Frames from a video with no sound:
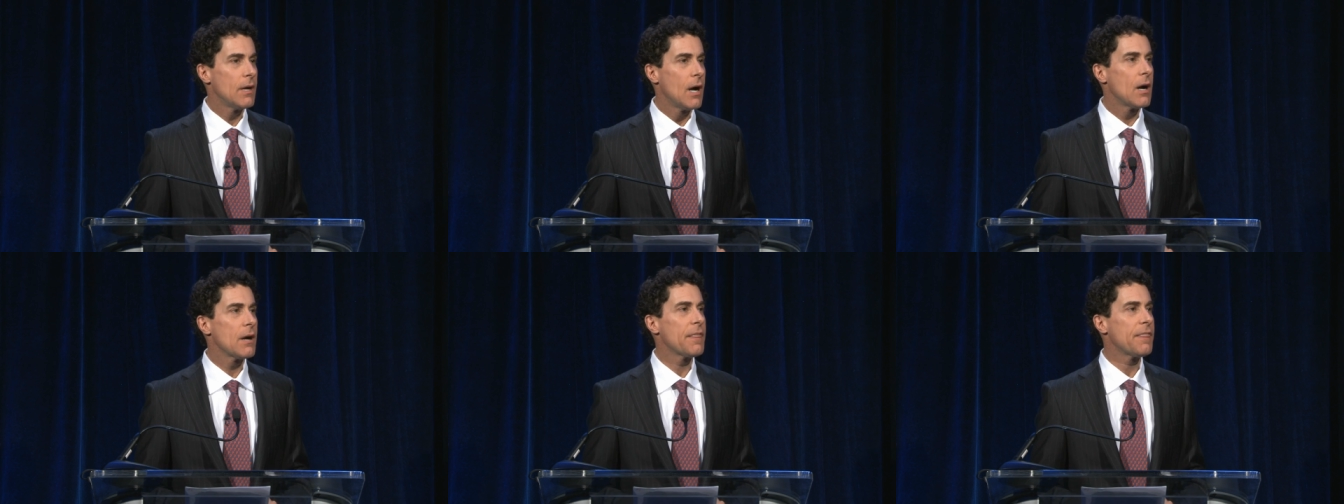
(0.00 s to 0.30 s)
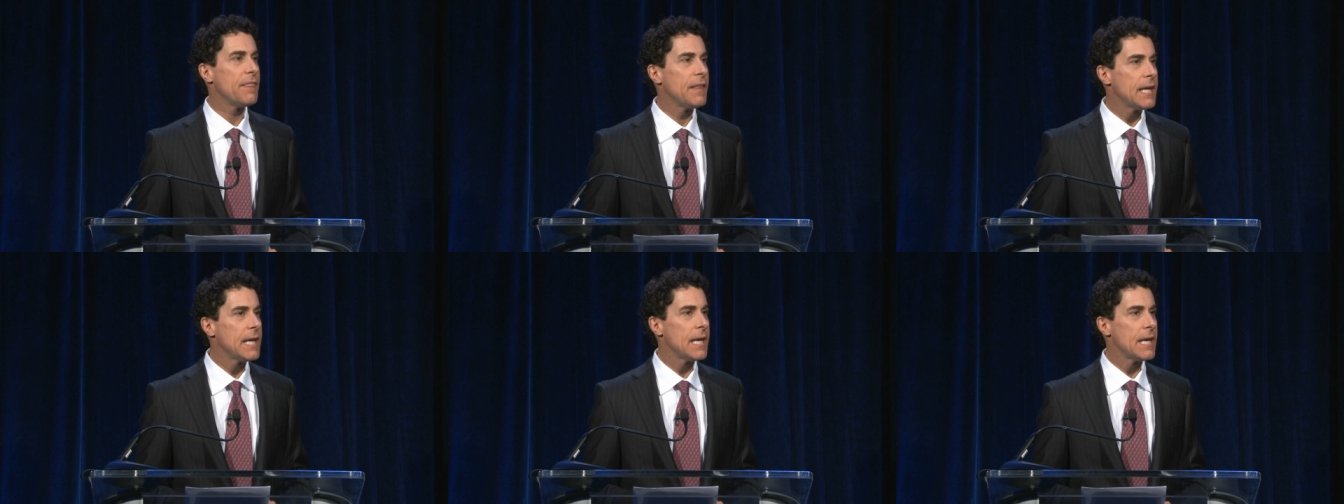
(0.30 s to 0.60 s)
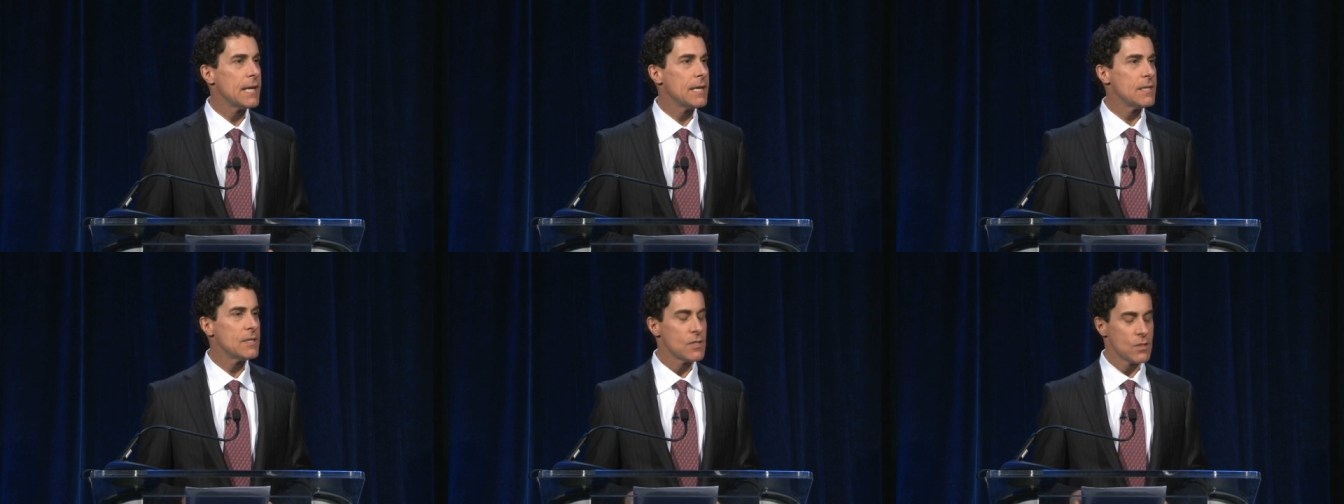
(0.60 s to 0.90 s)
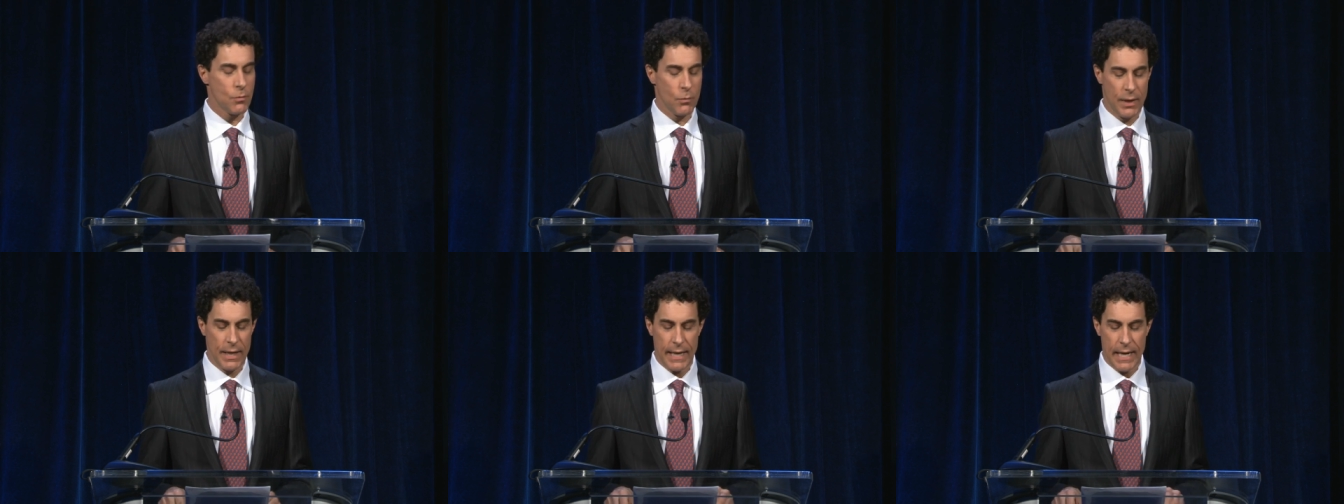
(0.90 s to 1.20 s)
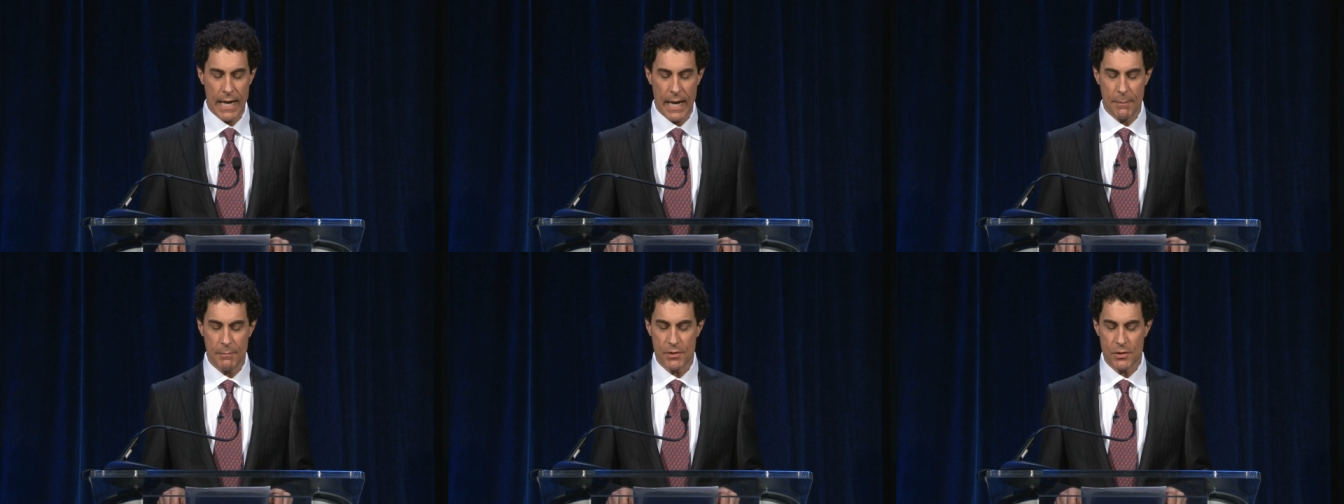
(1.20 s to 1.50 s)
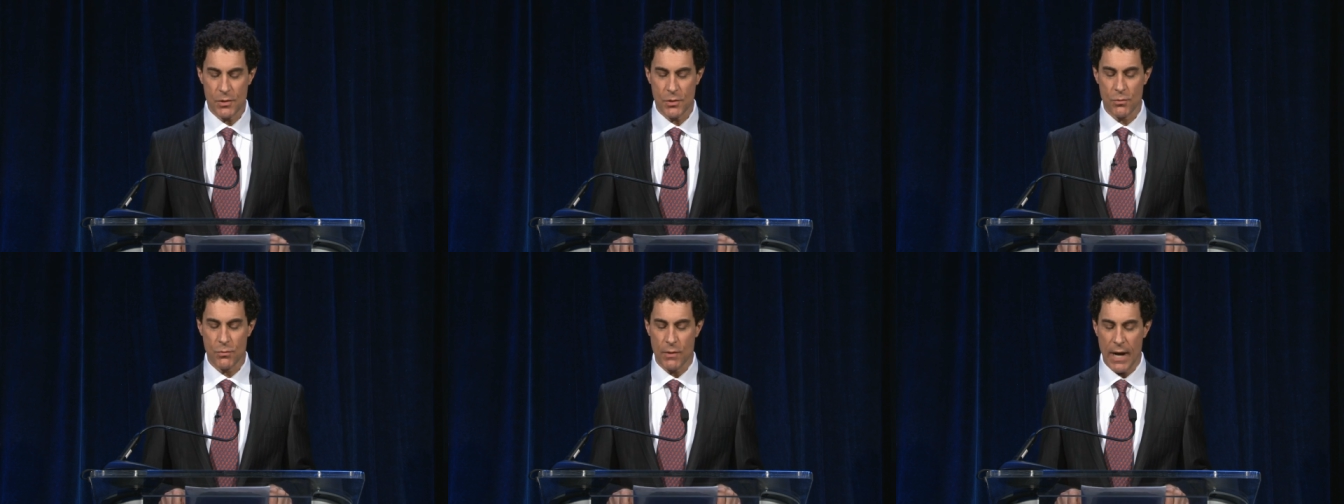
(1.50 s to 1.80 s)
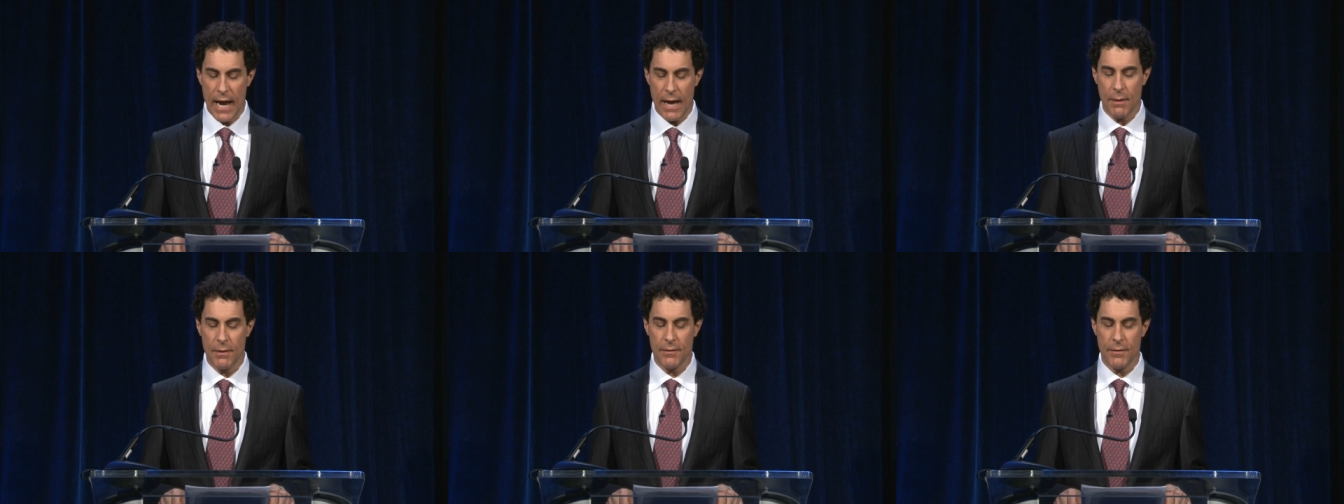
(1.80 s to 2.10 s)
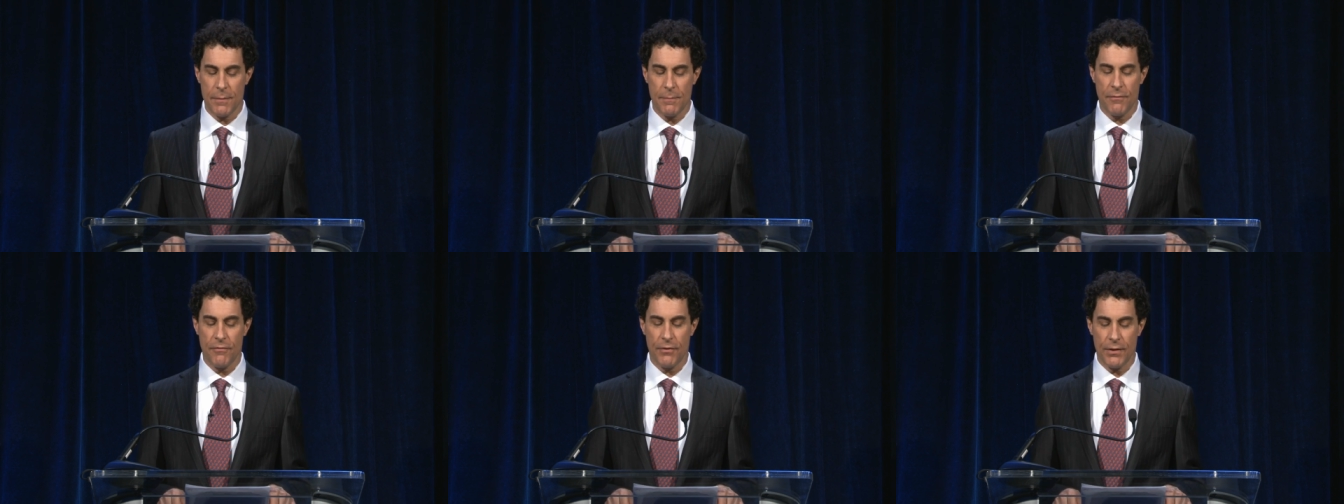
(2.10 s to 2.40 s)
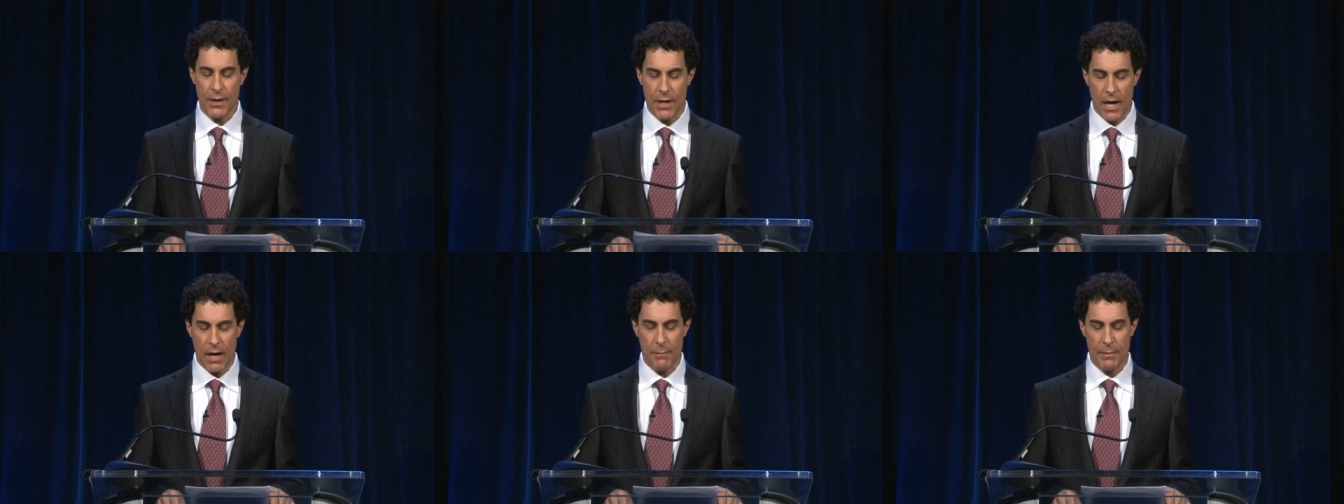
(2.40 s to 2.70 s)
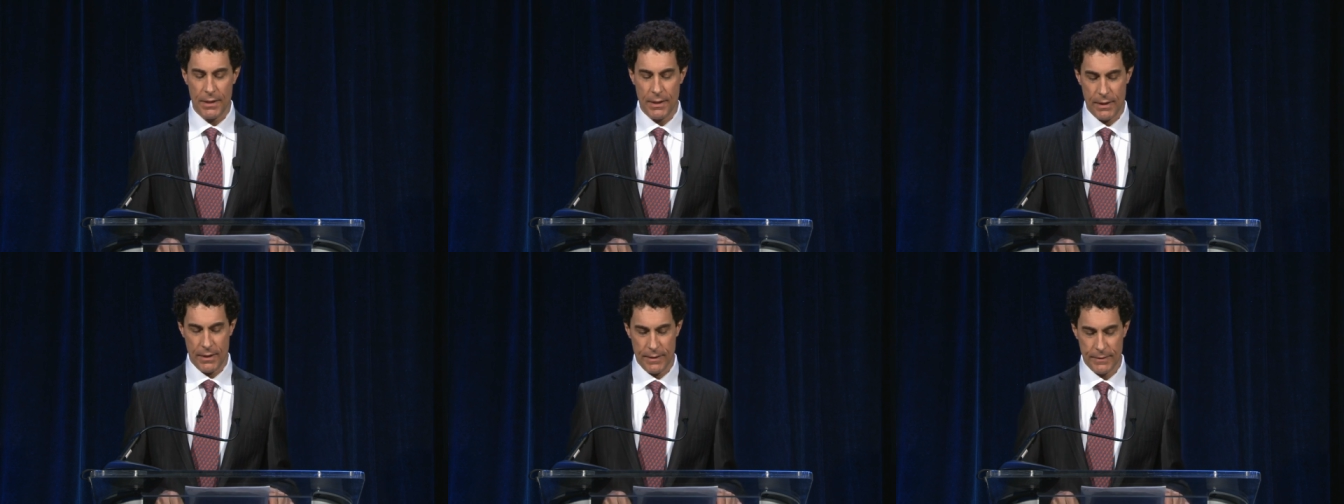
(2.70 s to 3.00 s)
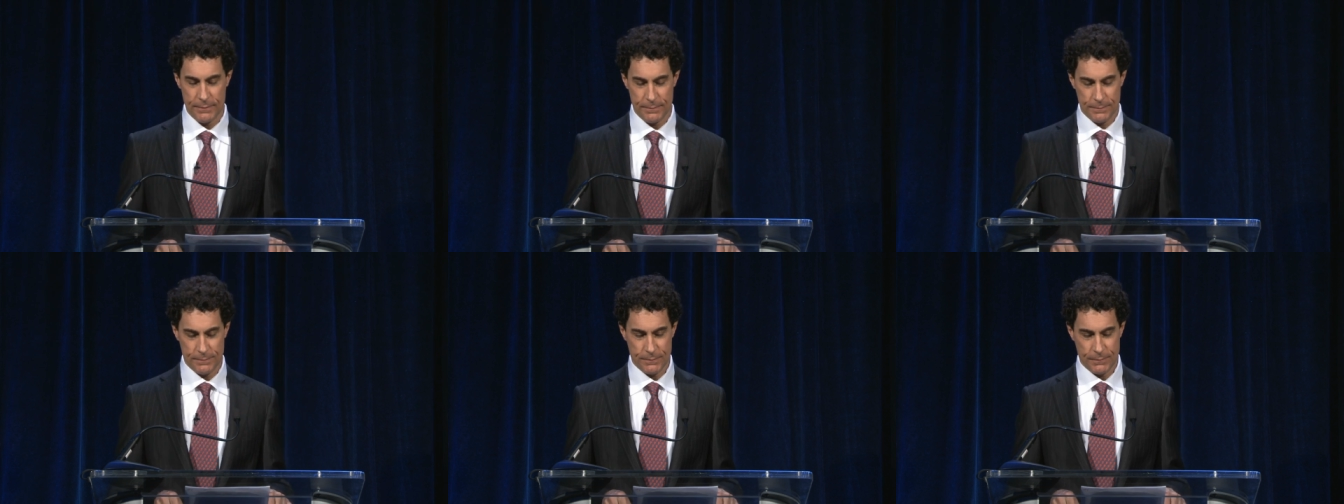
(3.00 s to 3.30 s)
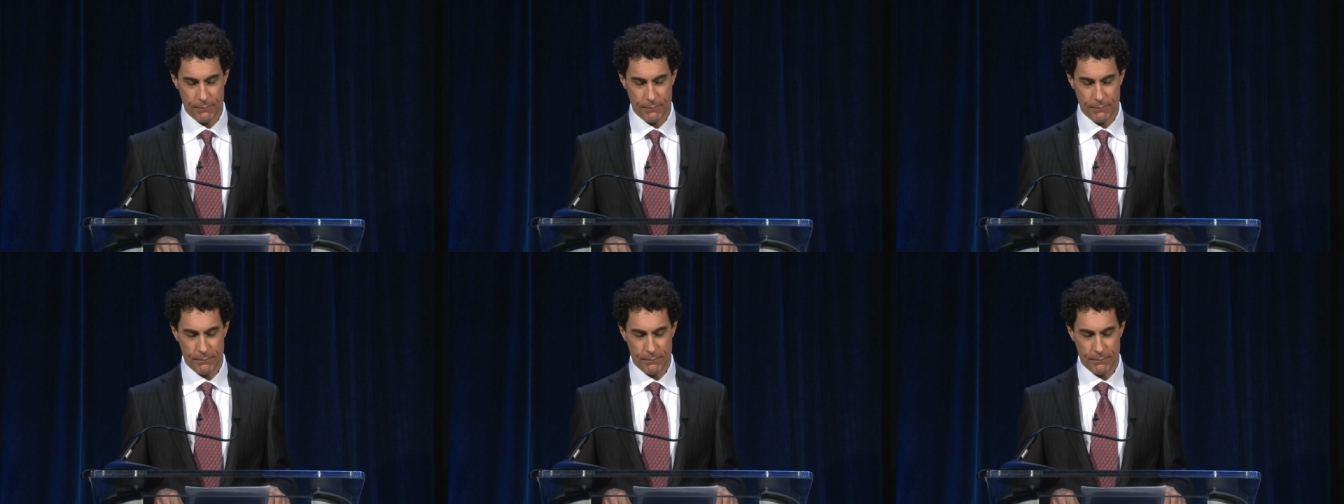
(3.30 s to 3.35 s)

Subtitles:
our thinking is when it comes to random phenomenon.